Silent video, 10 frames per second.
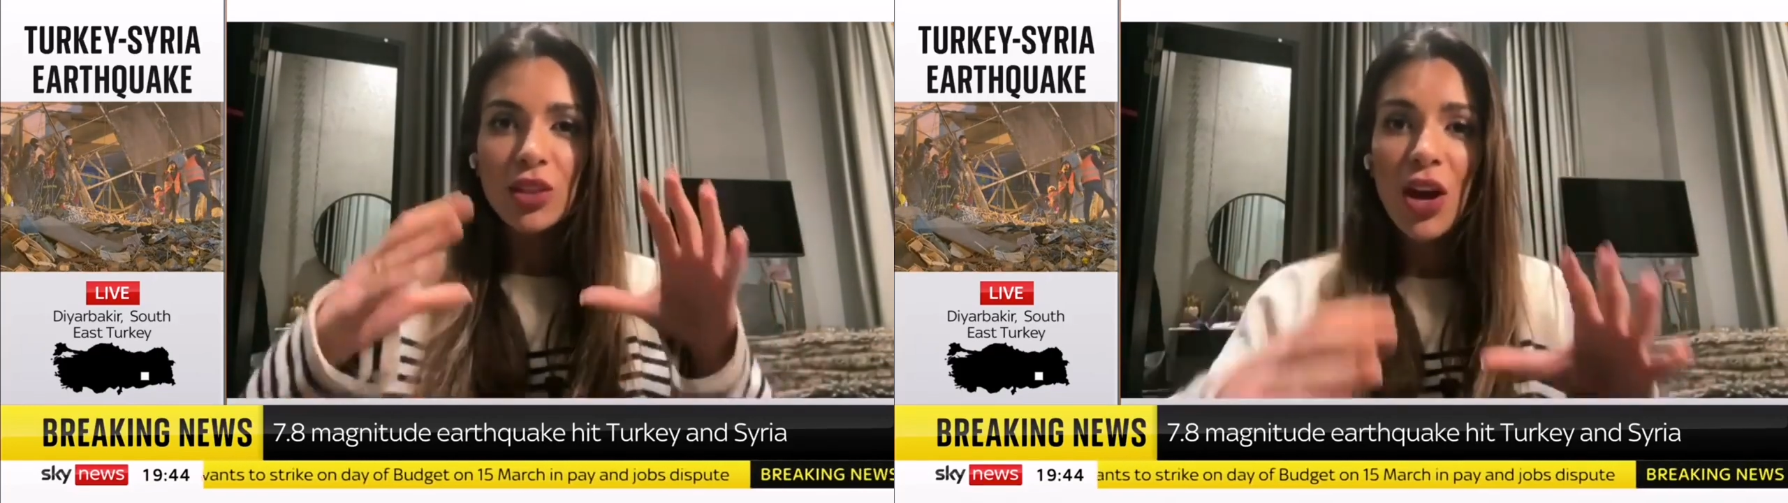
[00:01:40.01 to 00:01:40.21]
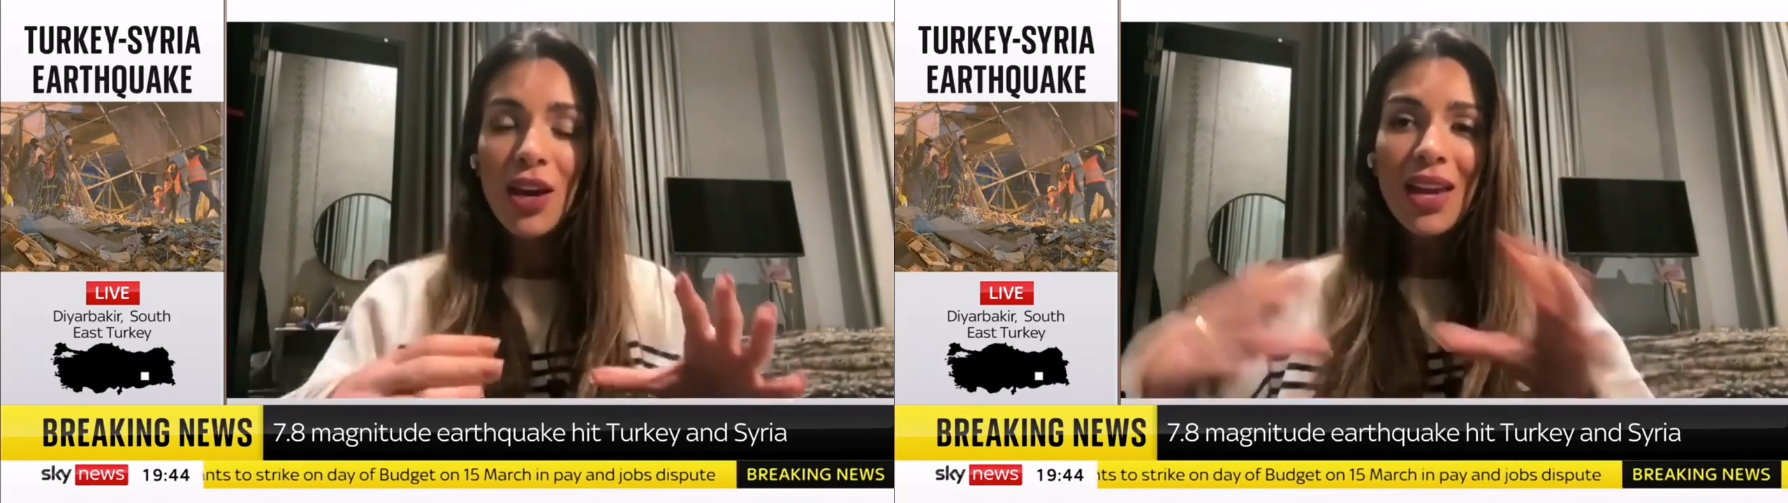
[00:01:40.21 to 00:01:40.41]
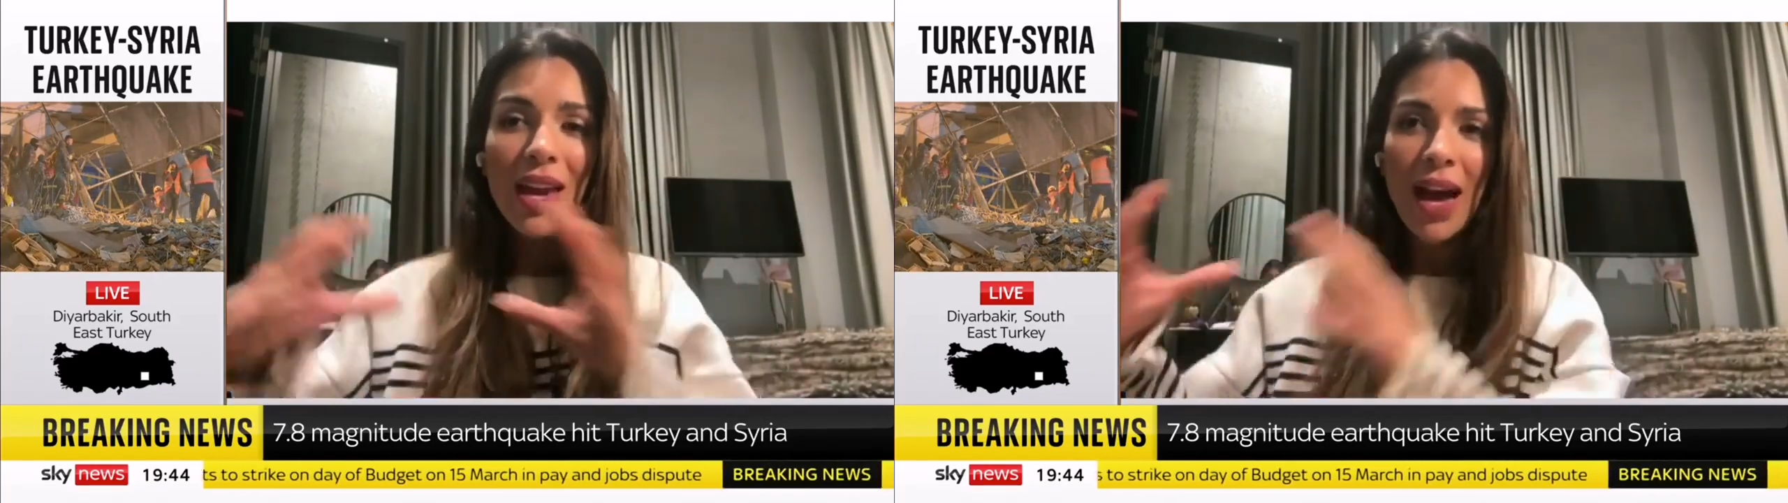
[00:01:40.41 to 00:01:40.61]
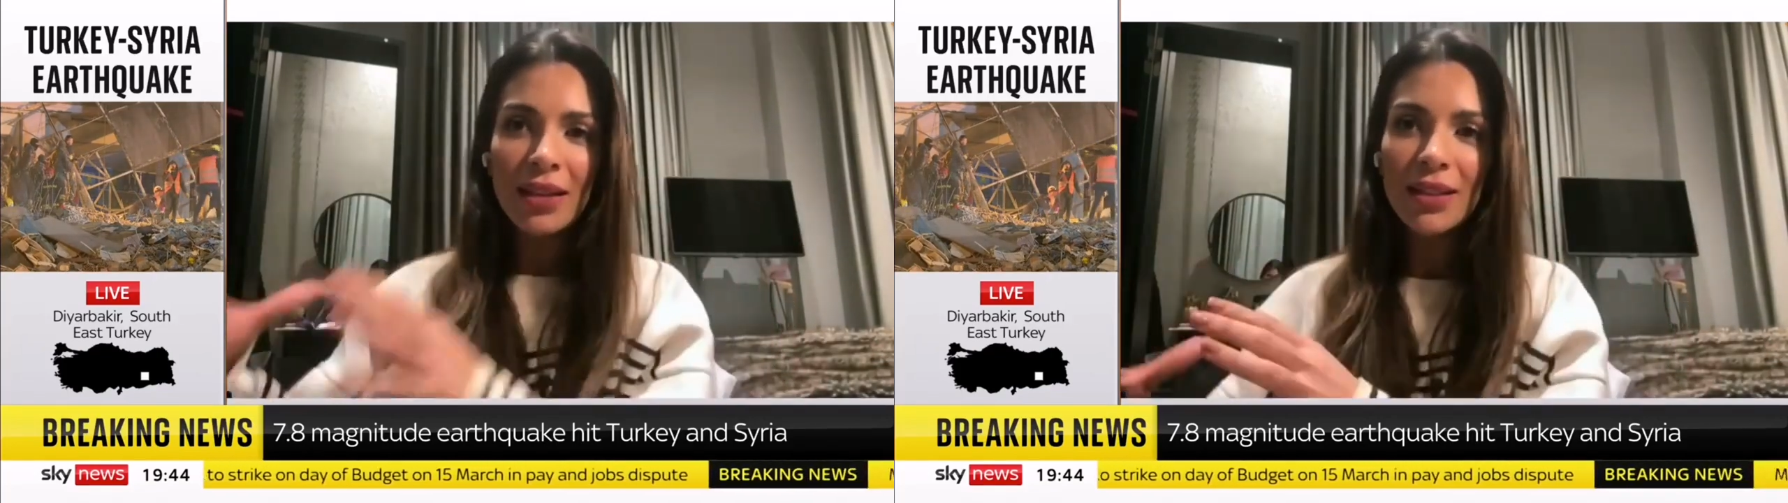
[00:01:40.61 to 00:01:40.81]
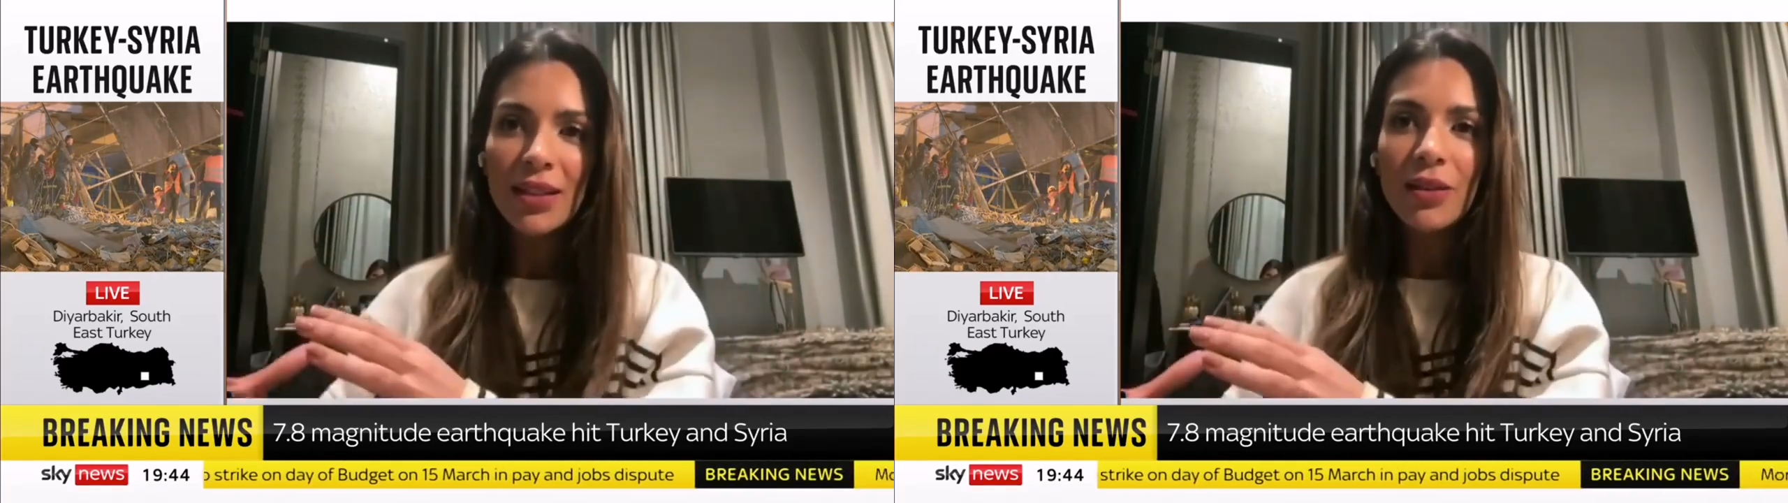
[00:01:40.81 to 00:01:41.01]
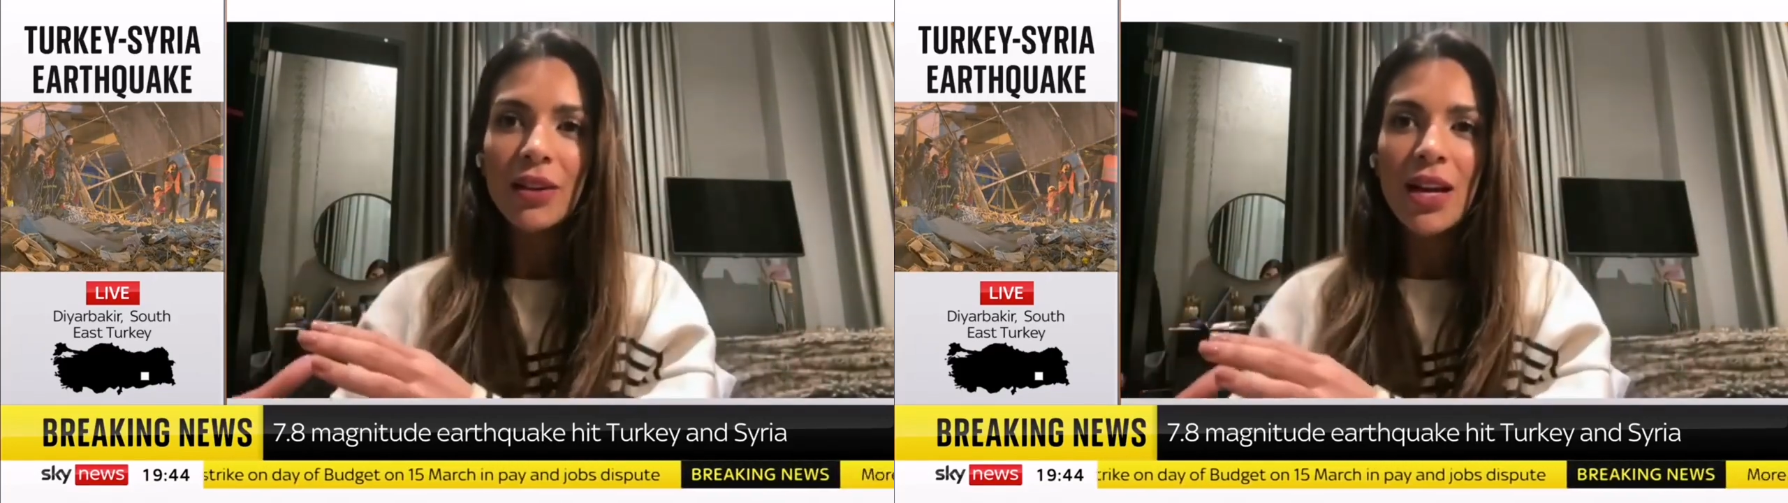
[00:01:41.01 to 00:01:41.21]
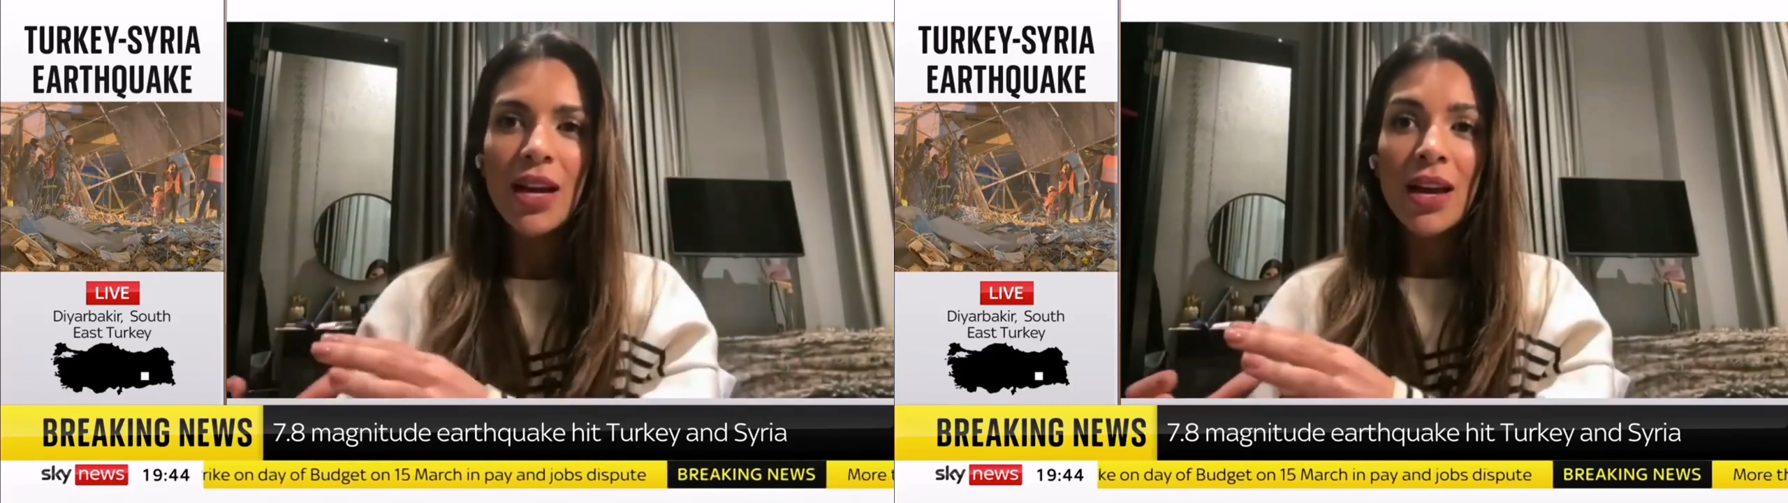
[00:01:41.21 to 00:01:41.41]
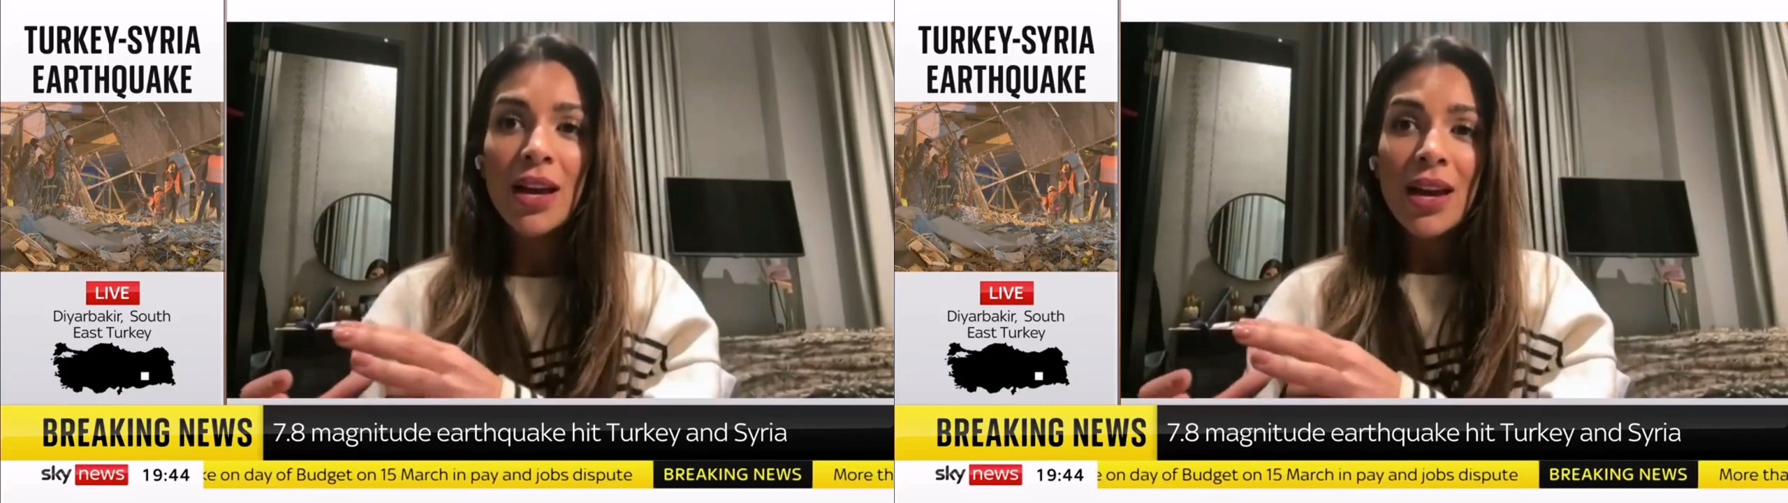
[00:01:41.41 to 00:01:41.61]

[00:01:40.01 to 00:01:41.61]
Turkey and Syria